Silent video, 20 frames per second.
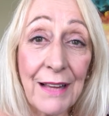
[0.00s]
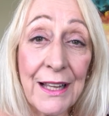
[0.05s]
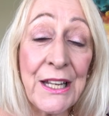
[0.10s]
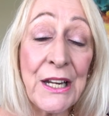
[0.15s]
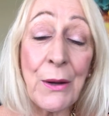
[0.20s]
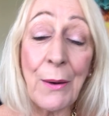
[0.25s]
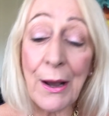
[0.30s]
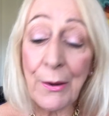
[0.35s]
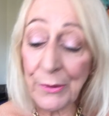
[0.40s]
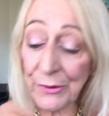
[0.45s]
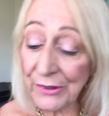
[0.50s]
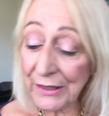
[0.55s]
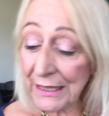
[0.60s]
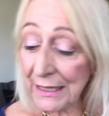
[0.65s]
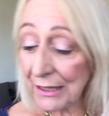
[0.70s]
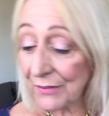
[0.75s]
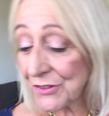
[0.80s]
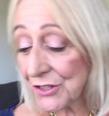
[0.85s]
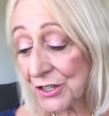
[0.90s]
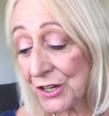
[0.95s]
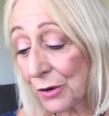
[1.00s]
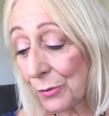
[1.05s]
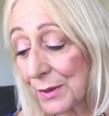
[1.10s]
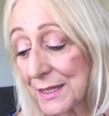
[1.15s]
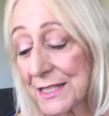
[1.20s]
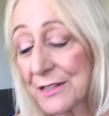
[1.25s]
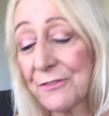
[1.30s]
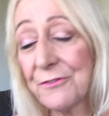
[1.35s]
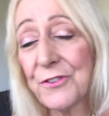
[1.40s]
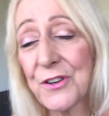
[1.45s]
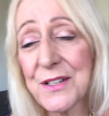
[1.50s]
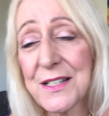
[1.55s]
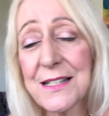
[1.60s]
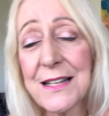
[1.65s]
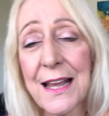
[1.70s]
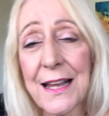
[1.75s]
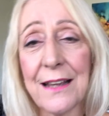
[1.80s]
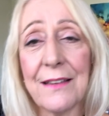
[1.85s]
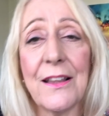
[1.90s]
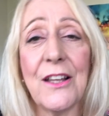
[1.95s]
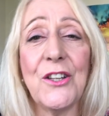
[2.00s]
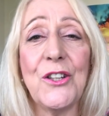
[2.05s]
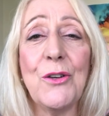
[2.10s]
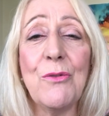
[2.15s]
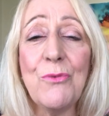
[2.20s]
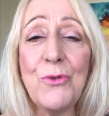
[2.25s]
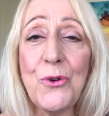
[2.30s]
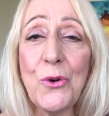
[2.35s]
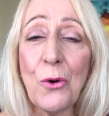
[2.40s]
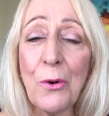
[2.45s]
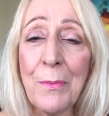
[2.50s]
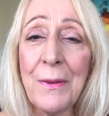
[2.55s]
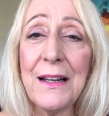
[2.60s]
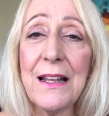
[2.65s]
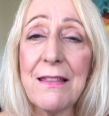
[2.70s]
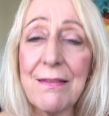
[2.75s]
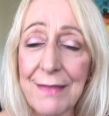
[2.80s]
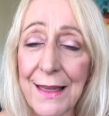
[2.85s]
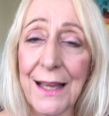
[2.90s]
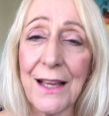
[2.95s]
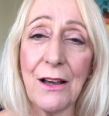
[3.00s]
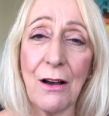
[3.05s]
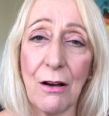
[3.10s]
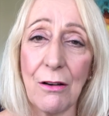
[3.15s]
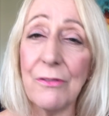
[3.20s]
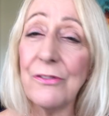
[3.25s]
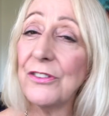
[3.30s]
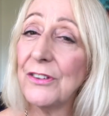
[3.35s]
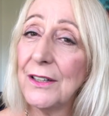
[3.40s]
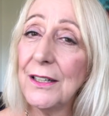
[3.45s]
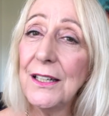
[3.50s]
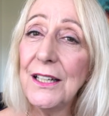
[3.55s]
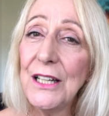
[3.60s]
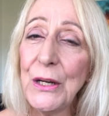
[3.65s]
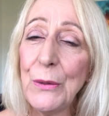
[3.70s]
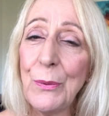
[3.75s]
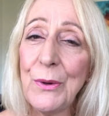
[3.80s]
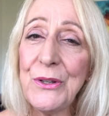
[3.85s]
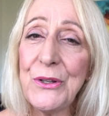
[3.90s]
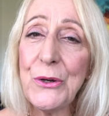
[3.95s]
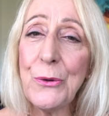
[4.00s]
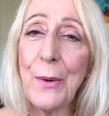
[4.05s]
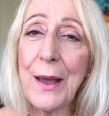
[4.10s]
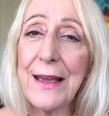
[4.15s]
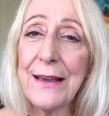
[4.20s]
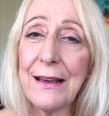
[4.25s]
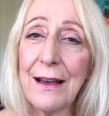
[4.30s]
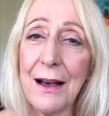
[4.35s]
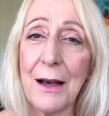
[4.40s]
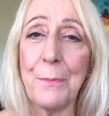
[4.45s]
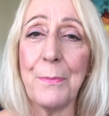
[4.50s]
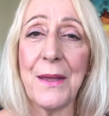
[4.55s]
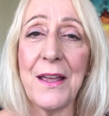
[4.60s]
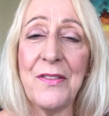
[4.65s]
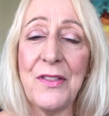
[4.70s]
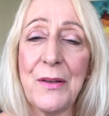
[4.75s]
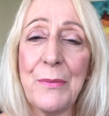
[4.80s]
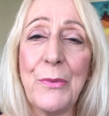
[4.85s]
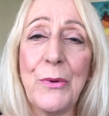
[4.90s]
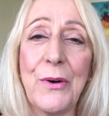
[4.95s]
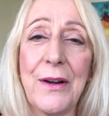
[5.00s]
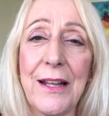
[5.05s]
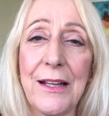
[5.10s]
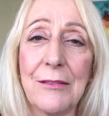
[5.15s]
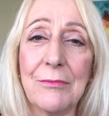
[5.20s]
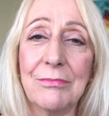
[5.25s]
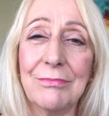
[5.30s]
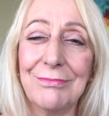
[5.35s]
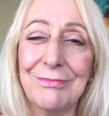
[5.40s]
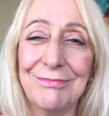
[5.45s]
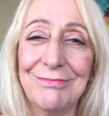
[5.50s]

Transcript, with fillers: You know, I would really love to know what's the first thing that you normally think of when you wake up in the morning?